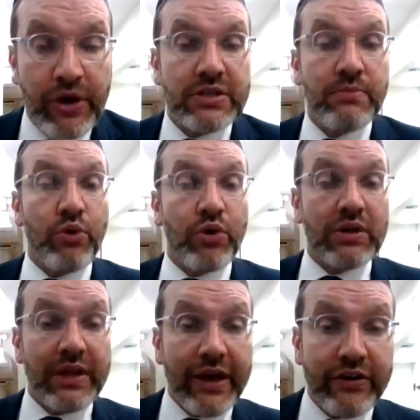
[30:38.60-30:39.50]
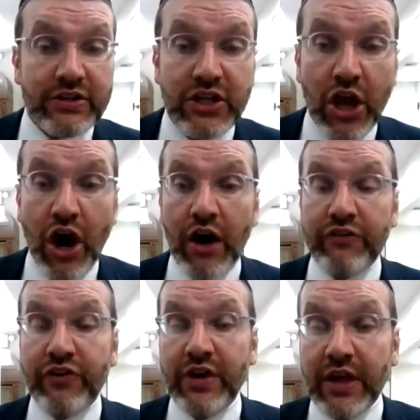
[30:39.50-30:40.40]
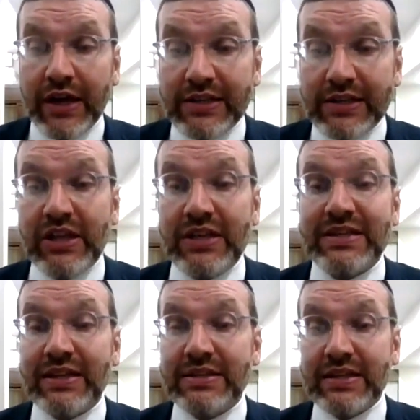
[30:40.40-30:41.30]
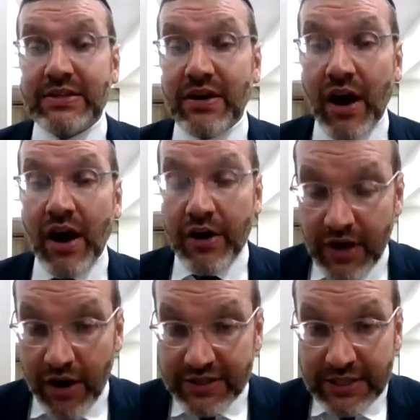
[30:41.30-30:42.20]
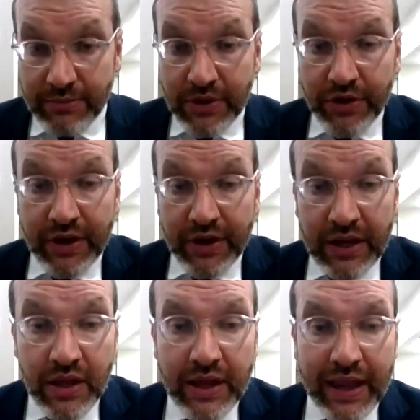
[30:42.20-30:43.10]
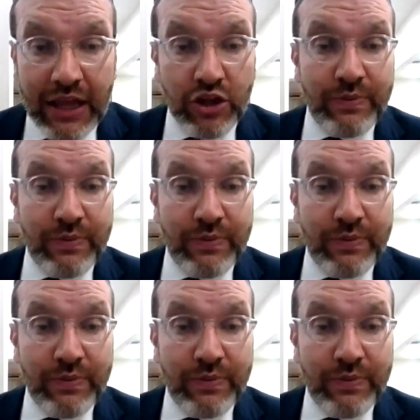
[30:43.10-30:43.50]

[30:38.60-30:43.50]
the more layers of chitzonius that these things are similar in, that